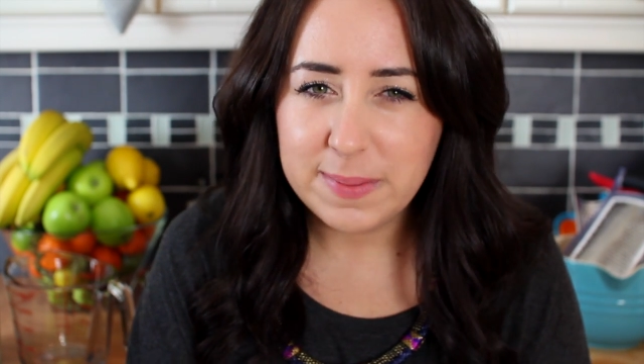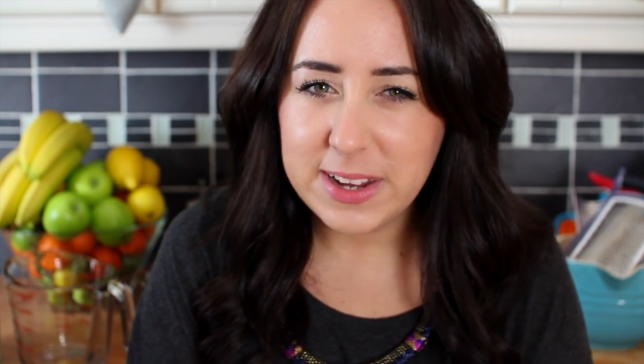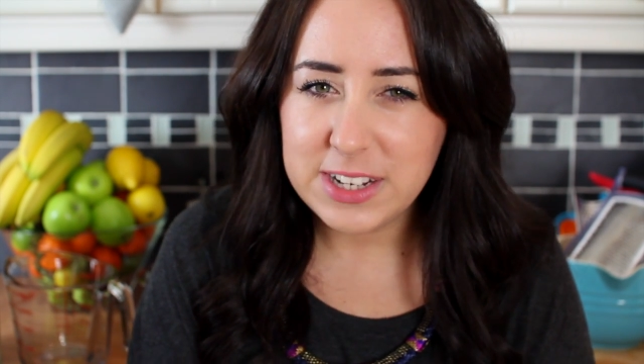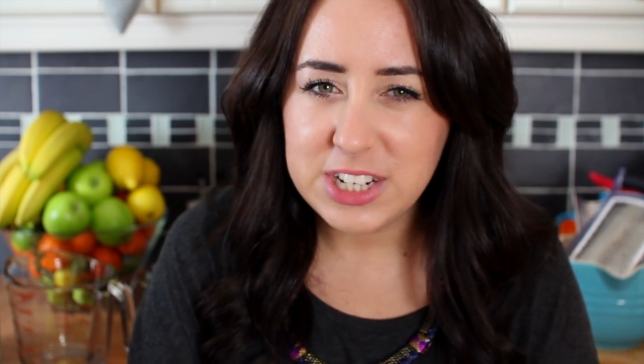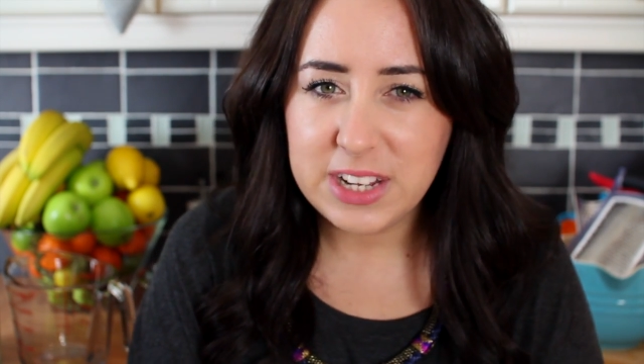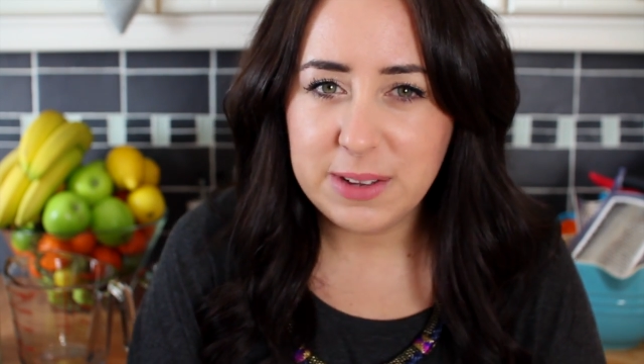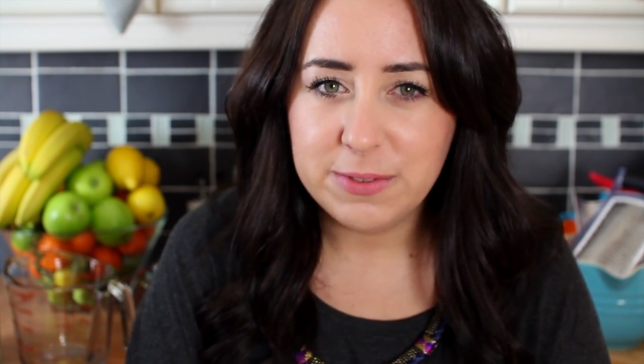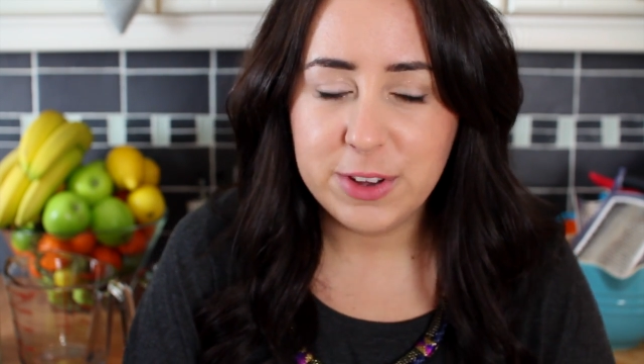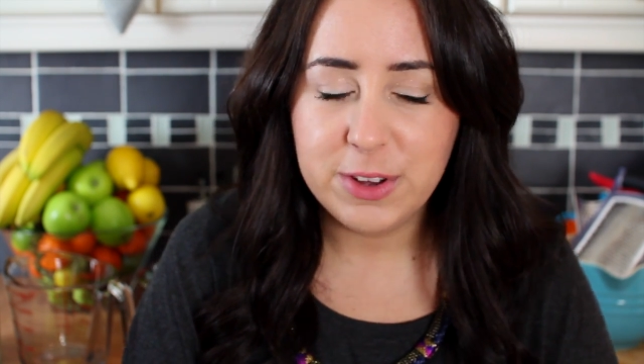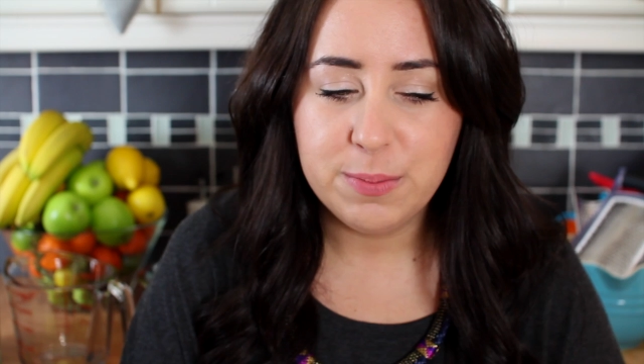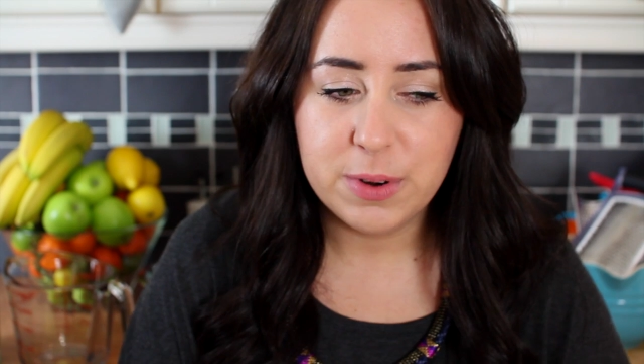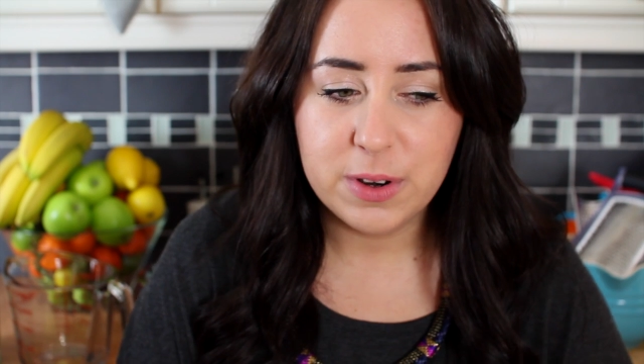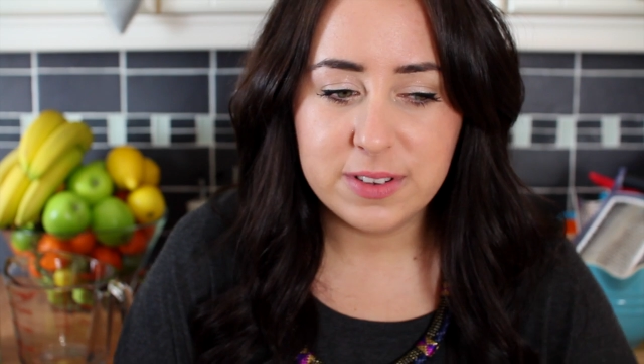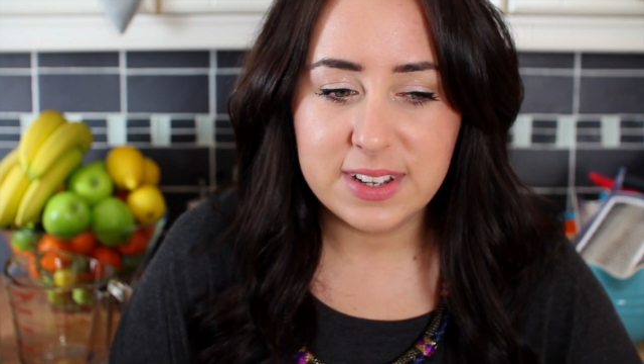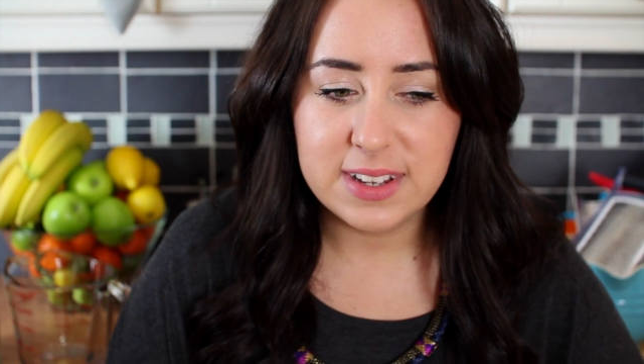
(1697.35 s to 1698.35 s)
my cheap food
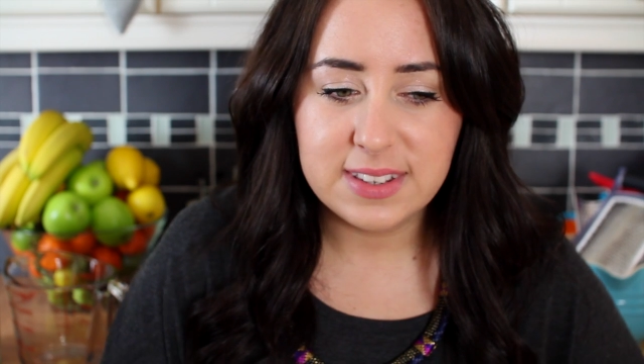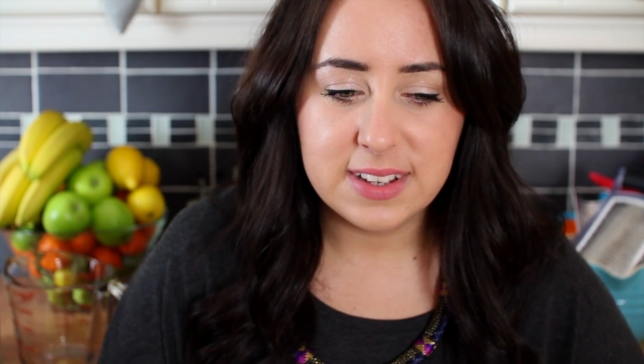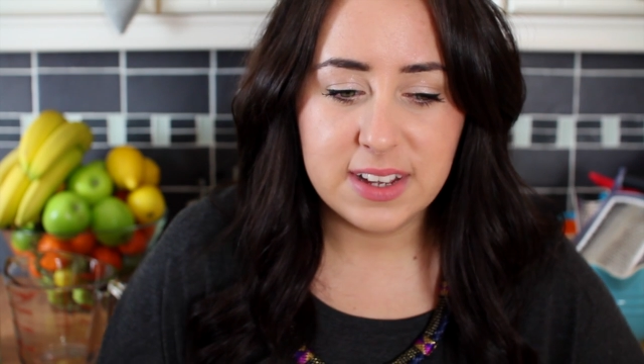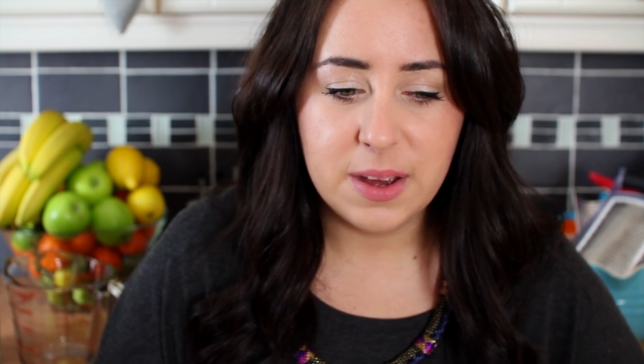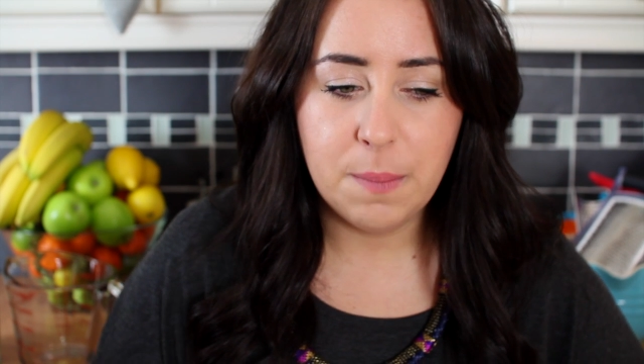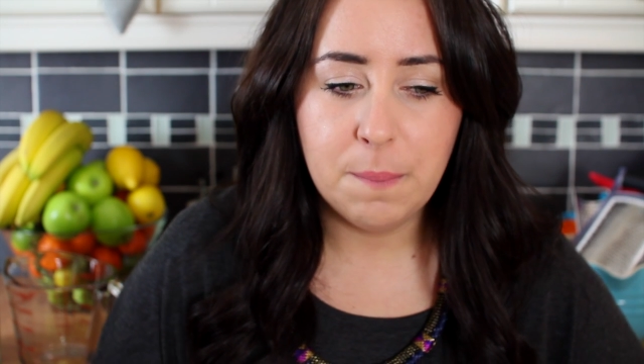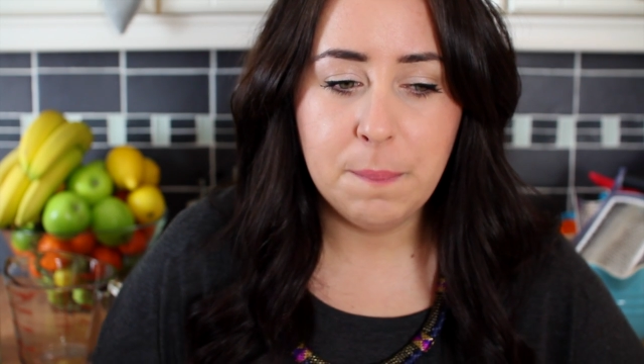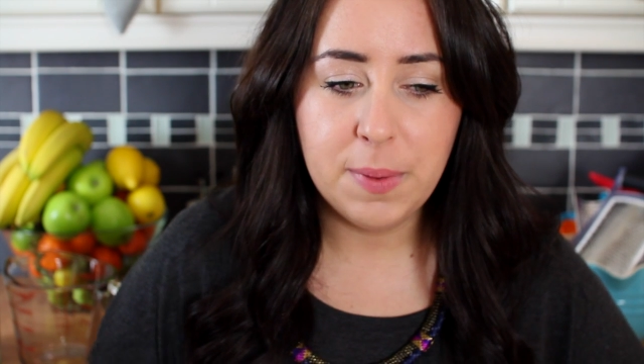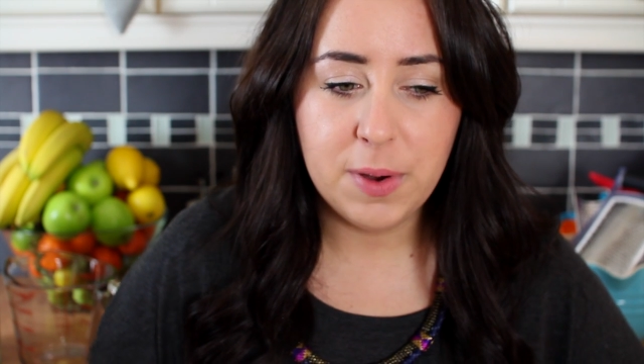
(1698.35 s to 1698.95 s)
processor,